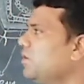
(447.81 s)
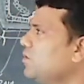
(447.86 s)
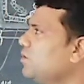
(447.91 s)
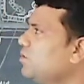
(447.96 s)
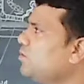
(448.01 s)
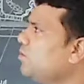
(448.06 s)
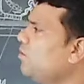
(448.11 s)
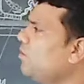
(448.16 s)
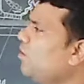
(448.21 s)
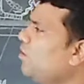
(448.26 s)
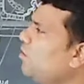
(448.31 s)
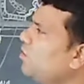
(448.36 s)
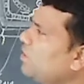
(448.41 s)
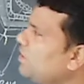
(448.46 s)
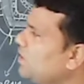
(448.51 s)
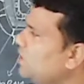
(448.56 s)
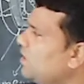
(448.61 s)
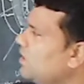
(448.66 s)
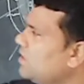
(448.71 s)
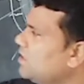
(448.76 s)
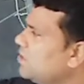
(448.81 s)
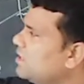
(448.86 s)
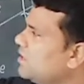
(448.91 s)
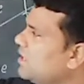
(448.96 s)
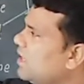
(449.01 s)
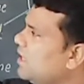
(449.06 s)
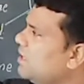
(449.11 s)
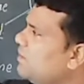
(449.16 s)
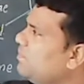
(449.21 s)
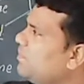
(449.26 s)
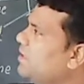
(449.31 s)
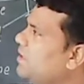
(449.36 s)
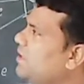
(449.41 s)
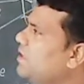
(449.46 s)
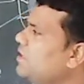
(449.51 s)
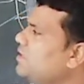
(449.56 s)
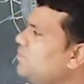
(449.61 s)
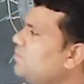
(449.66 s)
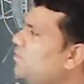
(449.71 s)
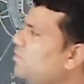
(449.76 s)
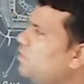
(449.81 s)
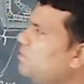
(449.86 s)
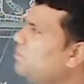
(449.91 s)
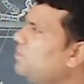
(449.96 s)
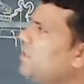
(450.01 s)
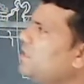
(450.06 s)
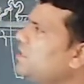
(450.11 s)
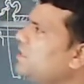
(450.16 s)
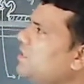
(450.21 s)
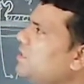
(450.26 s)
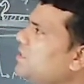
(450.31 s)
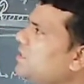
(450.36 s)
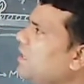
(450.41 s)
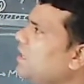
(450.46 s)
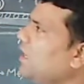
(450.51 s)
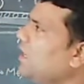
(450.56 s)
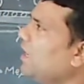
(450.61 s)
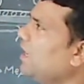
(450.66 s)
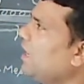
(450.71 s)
So on these four bases,